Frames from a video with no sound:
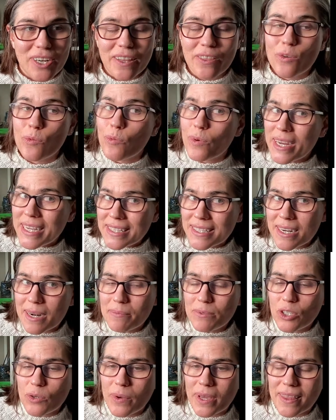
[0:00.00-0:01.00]
And the reason I'm
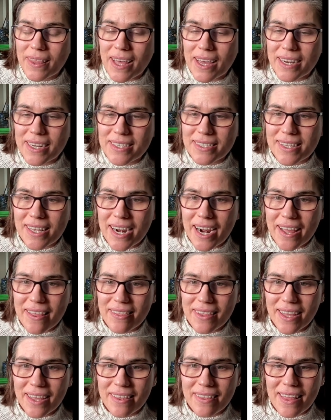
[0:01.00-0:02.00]
doing that is that I
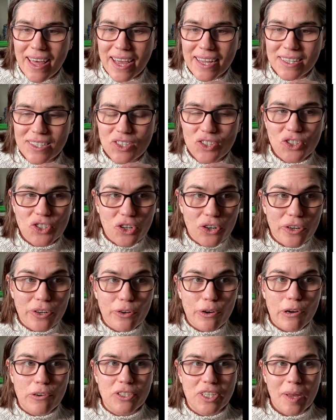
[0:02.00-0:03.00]
think that certain
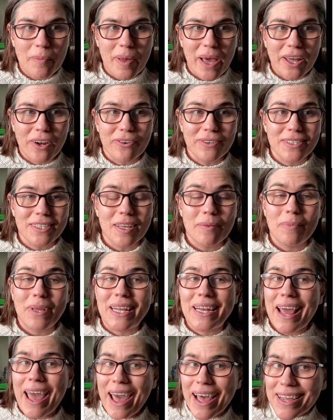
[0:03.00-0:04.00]
crochet patterns can be
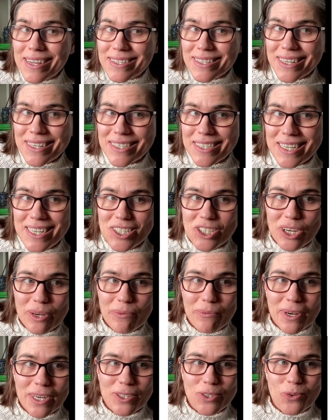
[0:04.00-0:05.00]
an excellent teaching
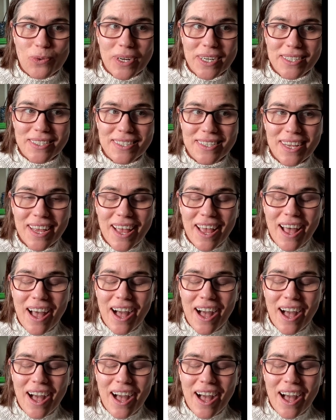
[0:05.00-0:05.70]
resource.